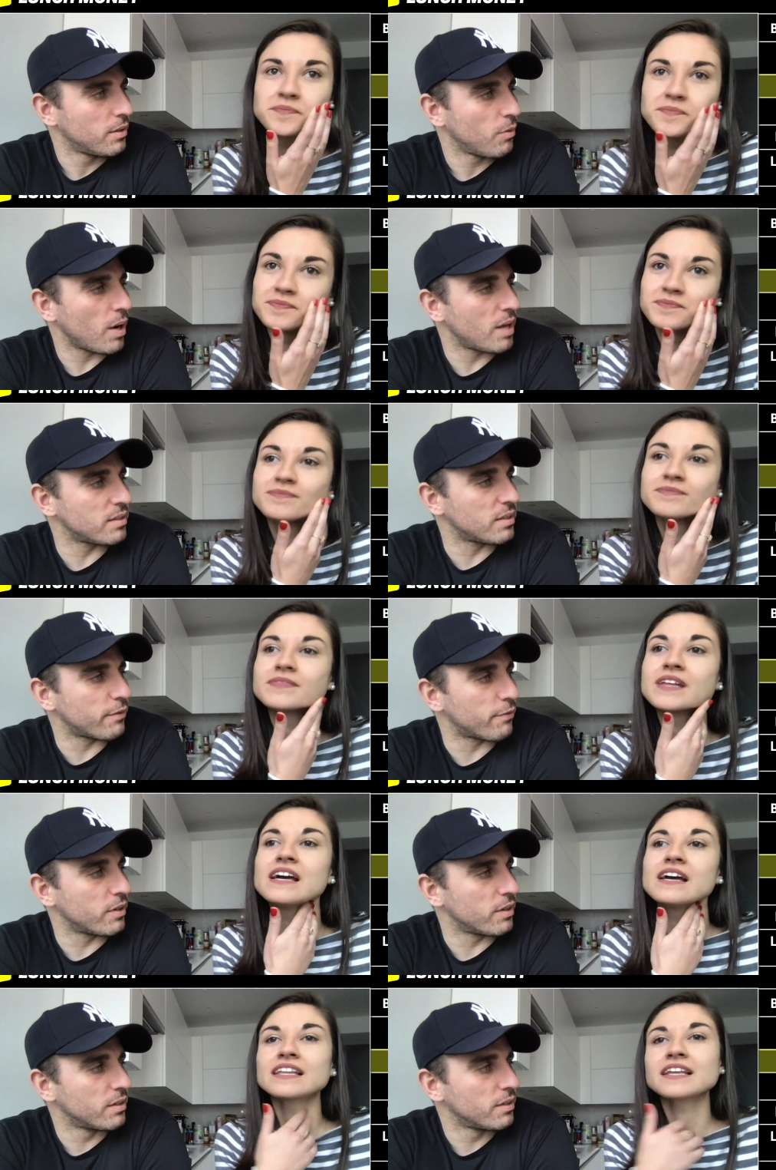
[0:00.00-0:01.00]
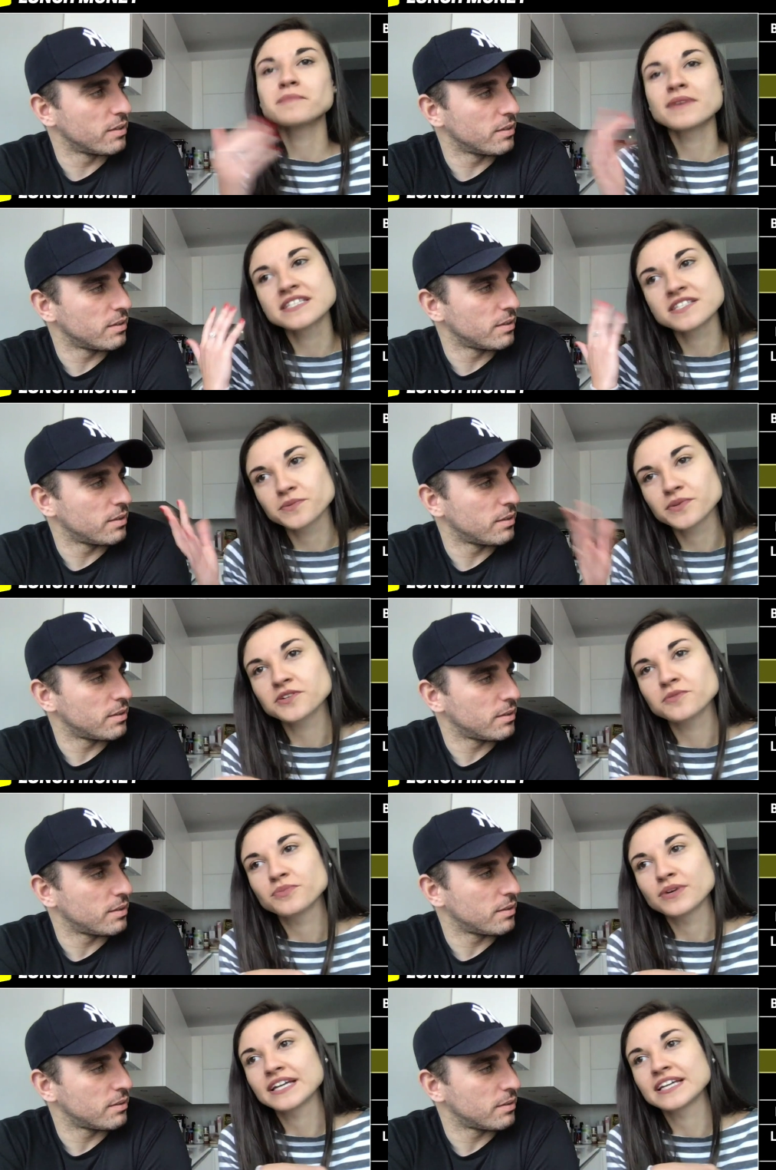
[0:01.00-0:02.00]
Speaker 1: Why is it different?
Speaker 2: It like messes with your
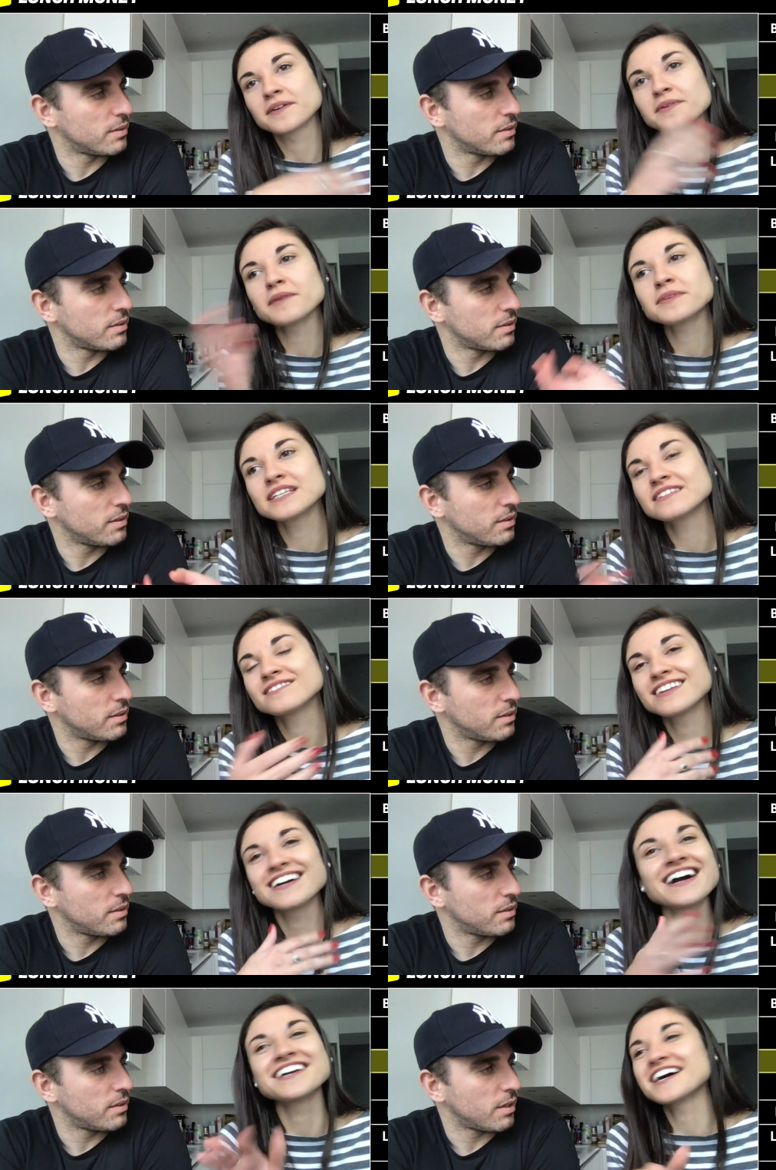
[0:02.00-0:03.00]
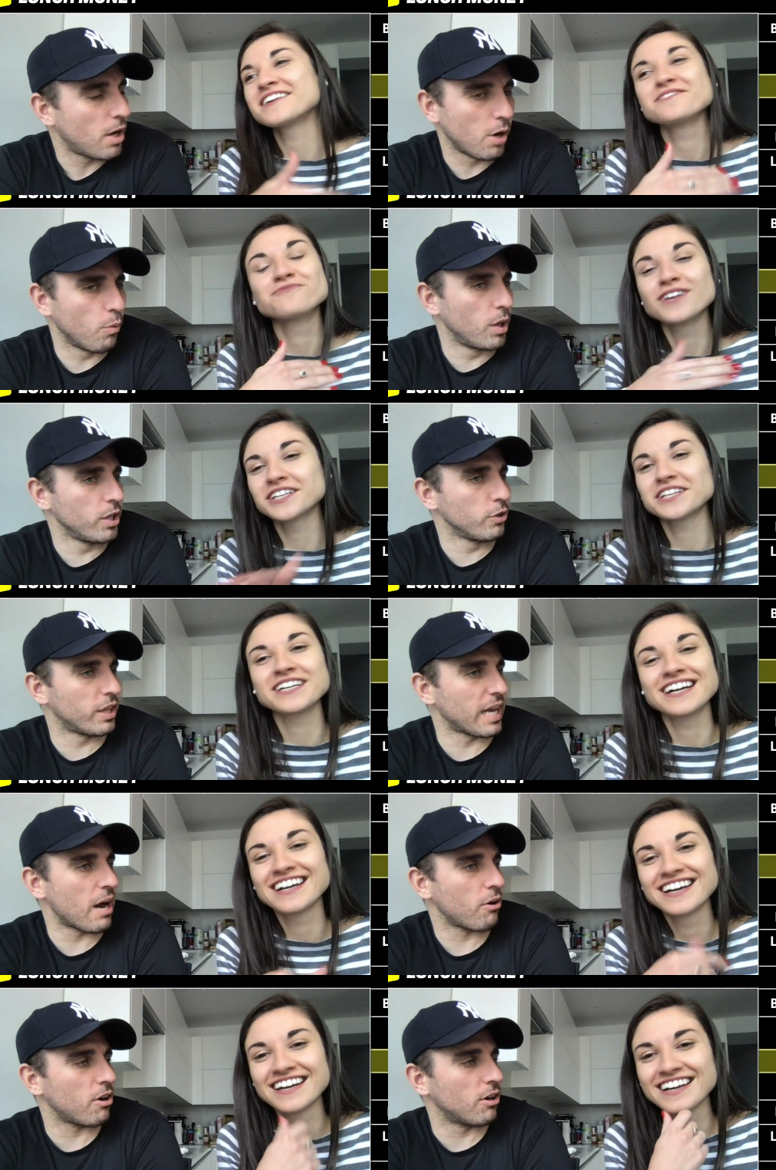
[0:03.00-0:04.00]
brain. Chem- I mean, I, I. But what do you
Speaker 1: think
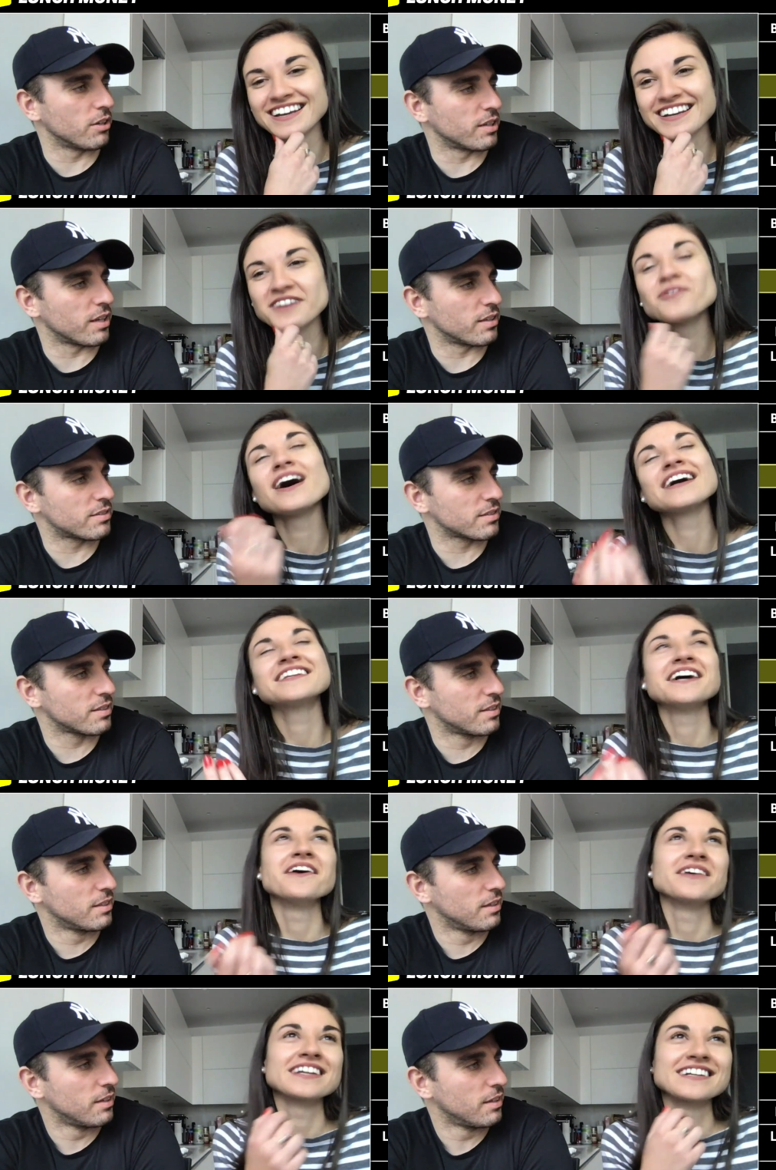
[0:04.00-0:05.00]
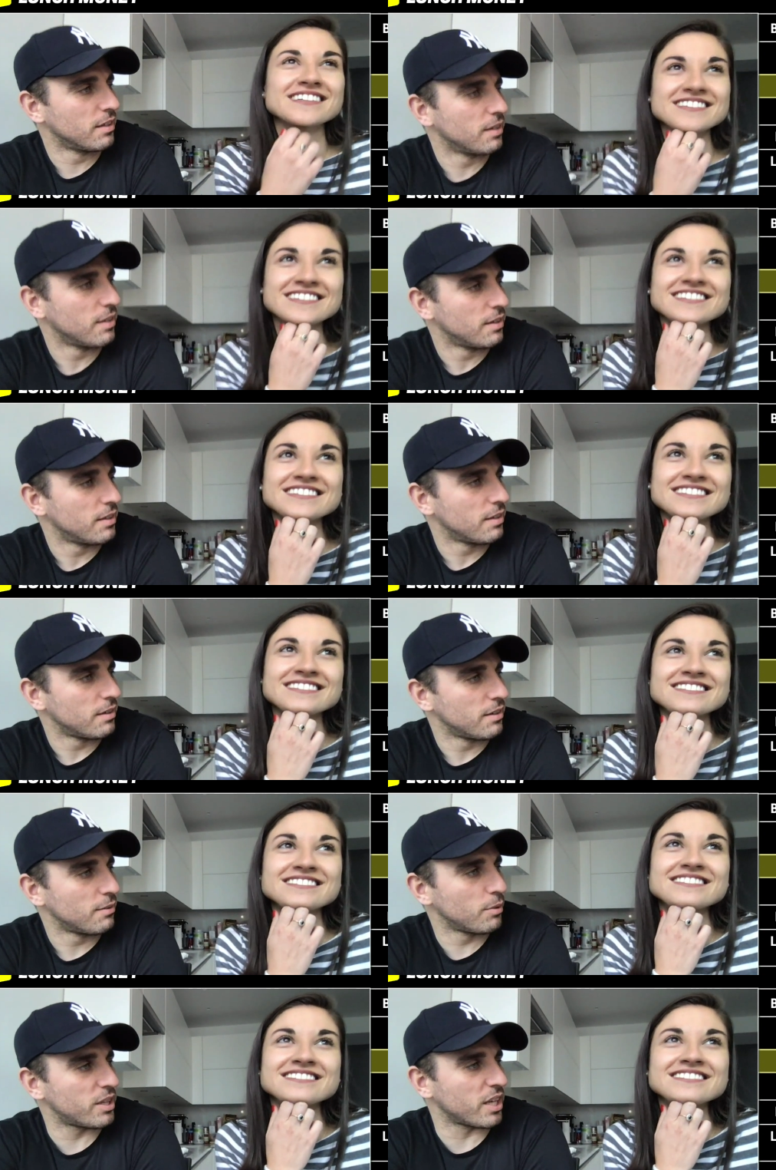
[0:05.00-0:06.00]
alcohol does? Well, I know, I know.
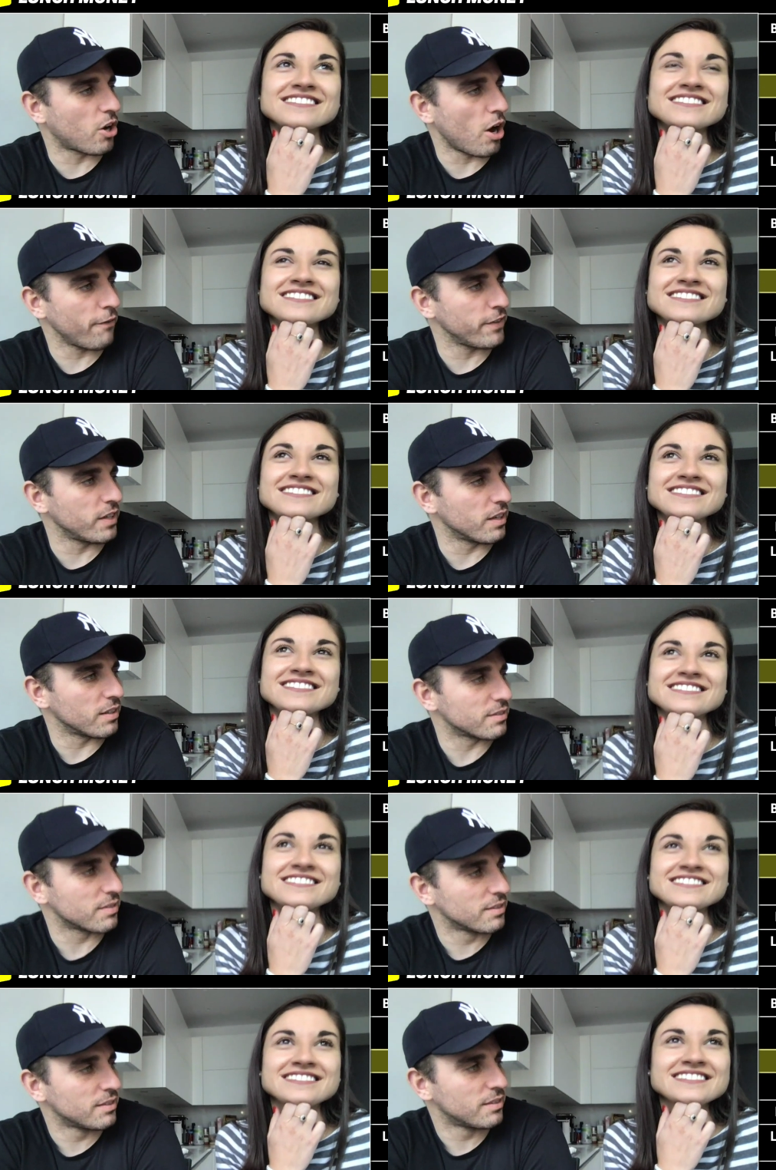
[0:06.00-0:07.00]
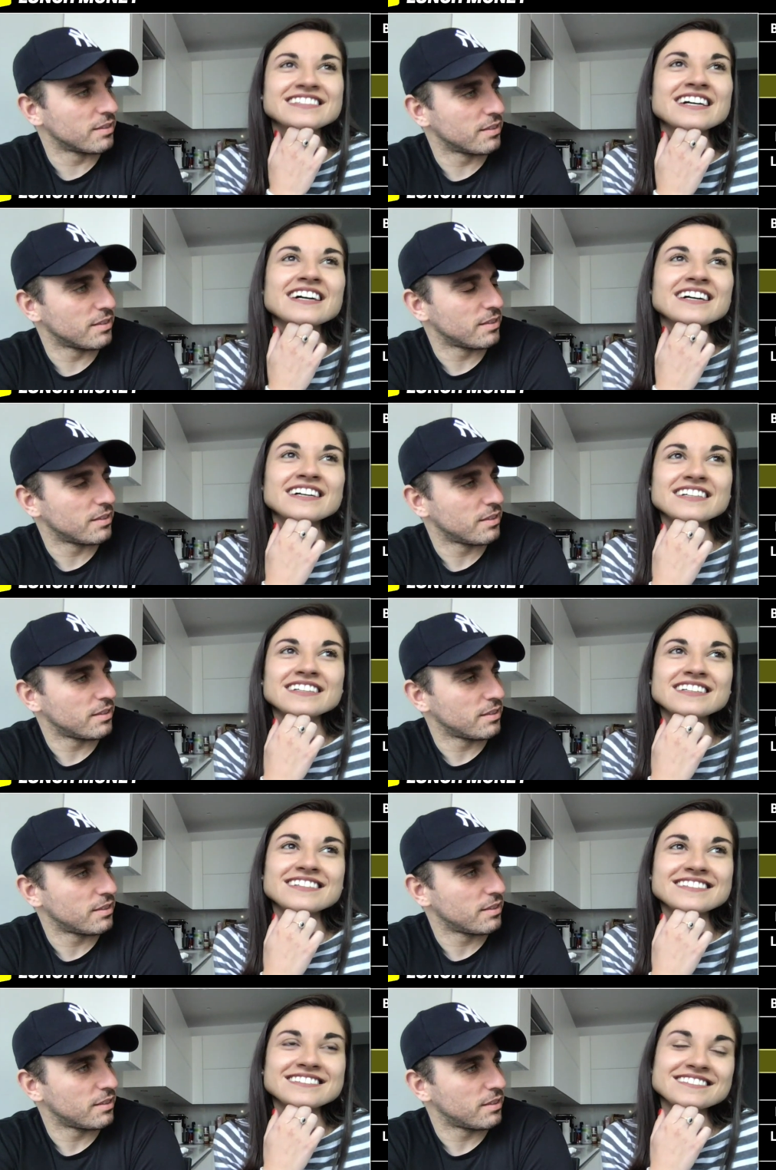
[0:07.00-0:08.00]
We think coffee does.
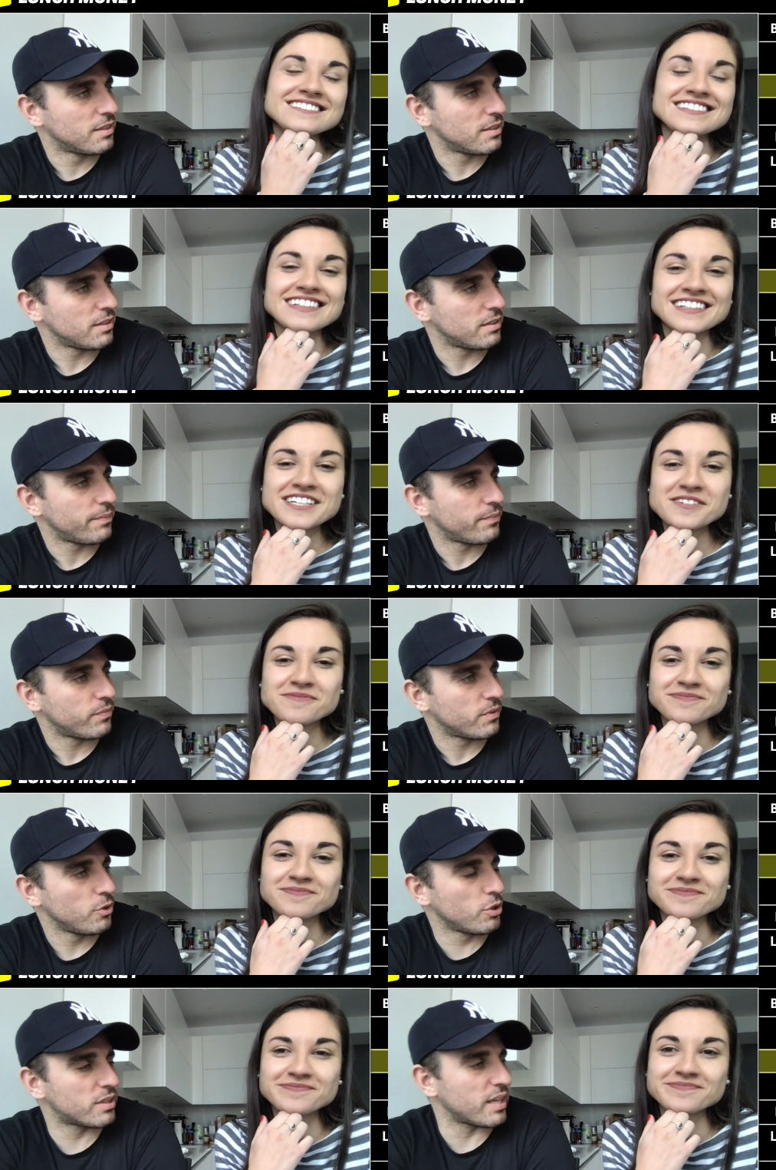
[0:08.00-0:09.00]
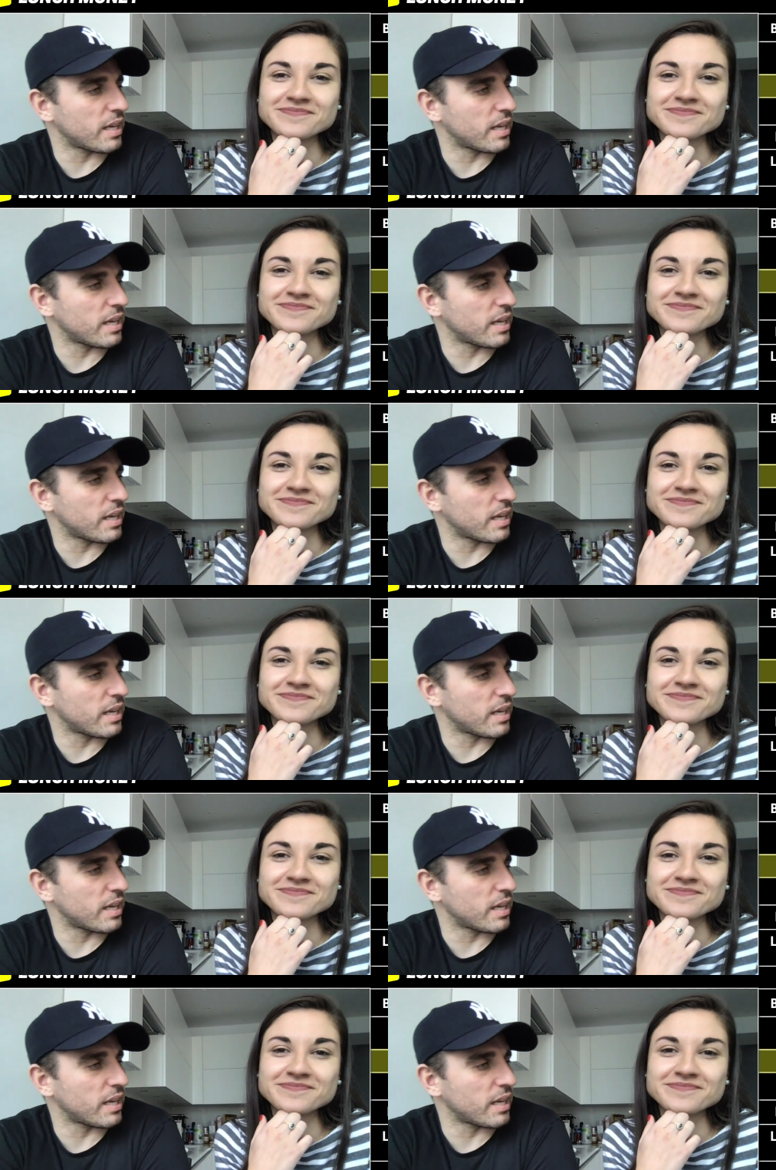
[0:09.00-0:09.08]
Yeah. You could take